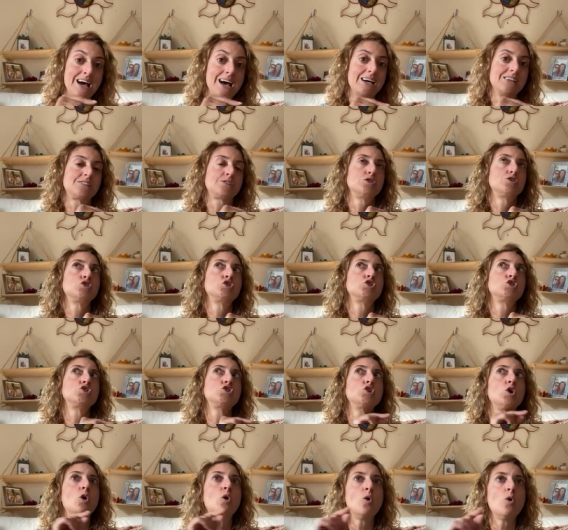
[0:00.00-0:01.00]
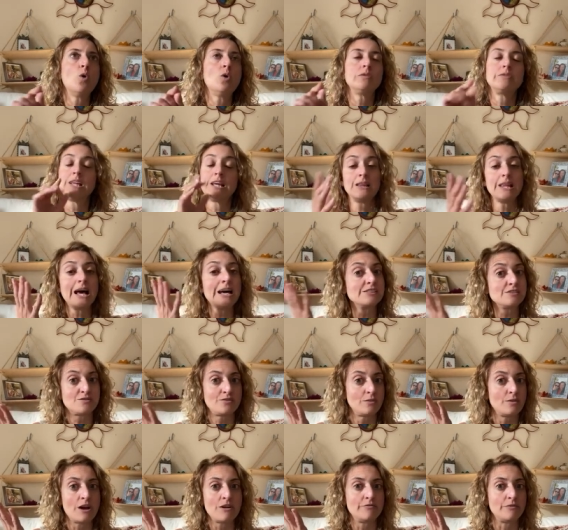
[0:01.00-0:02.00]
last, so they
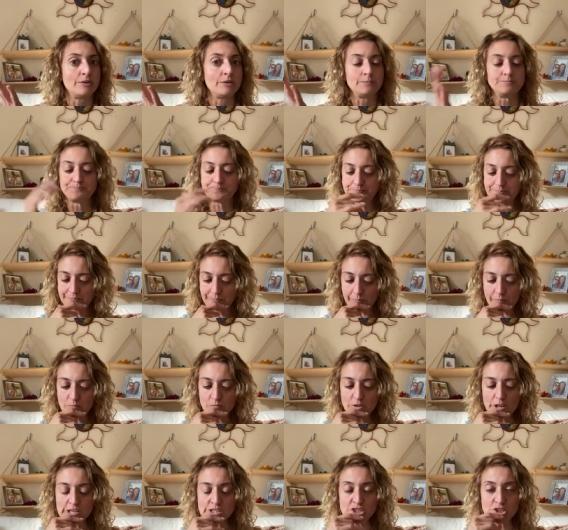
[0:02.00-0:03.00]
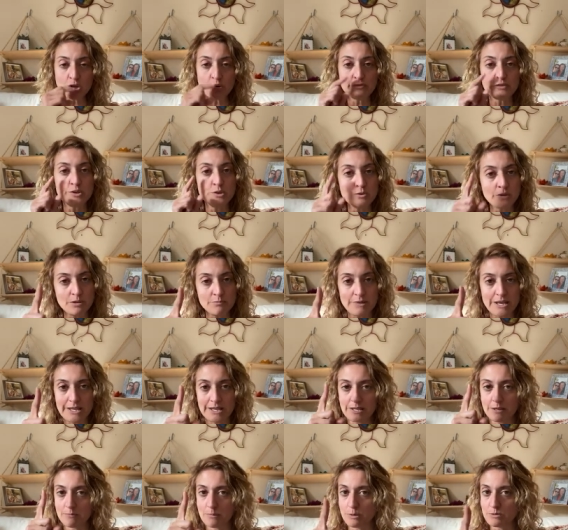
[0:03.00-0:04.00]
last forever. So if you can
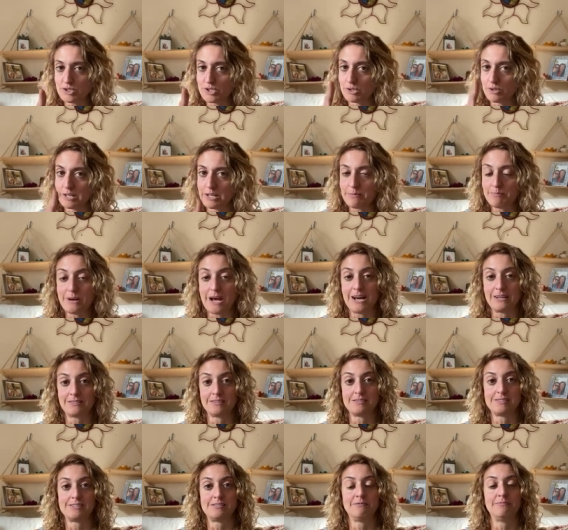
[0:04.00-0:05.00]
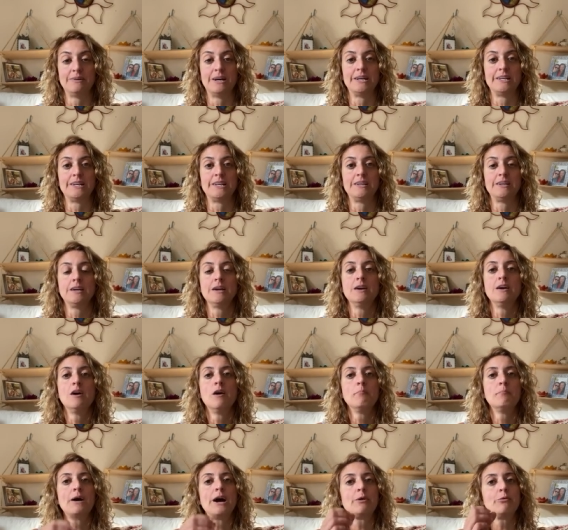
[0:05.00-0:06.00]
make an emotional impact on somebody
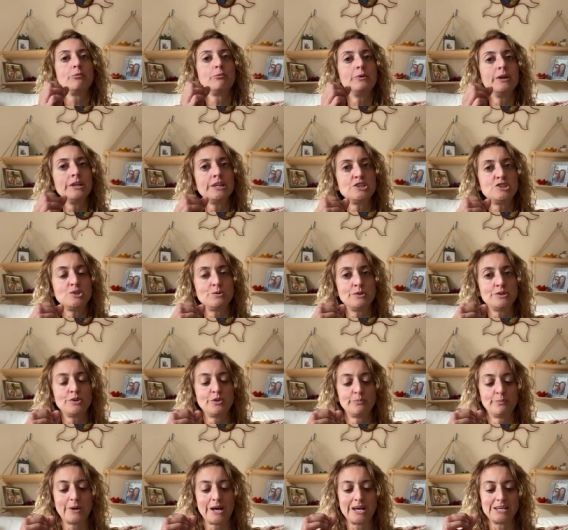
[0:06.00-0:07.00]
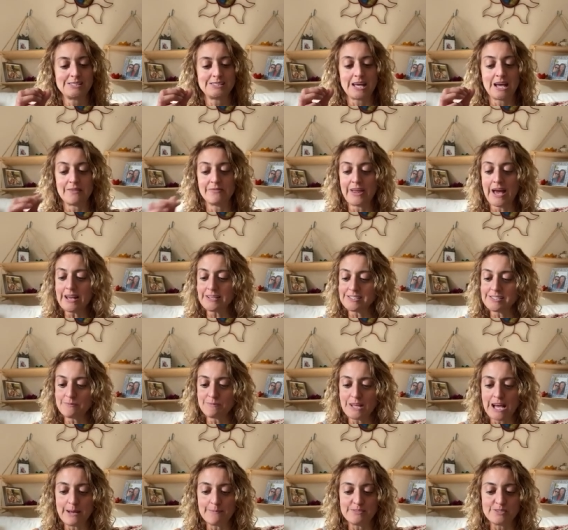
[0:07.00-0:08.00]
by really doing your best, and that
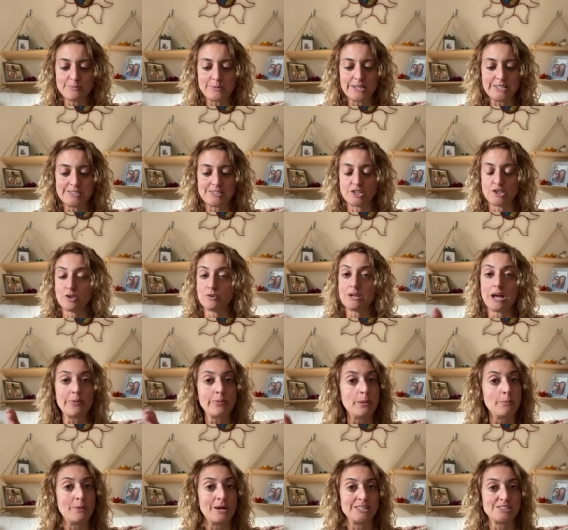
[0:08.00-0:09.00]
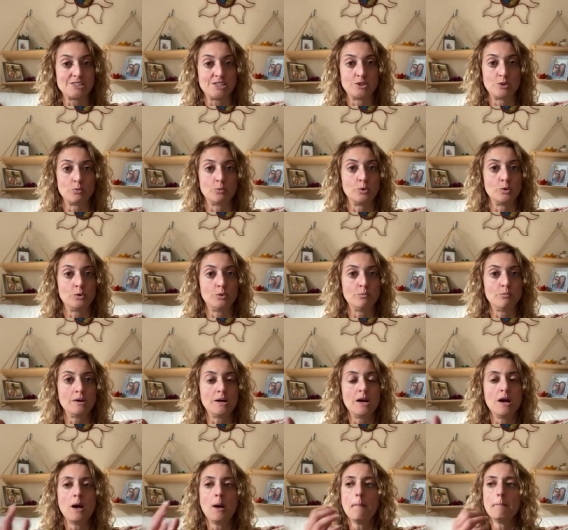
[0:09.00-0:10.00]
sometimes means that you're not the best in the
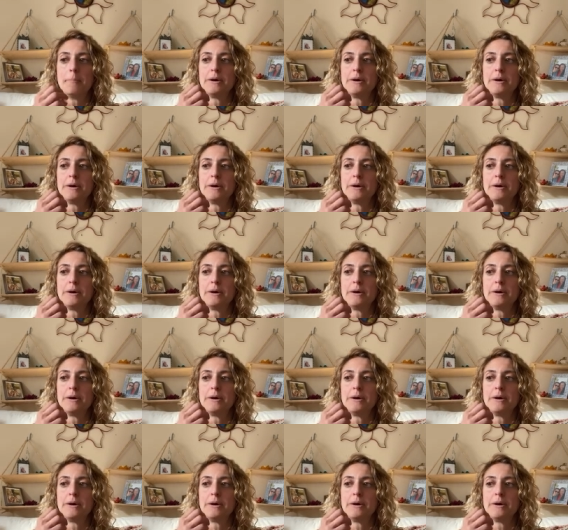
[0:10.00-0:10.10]
room,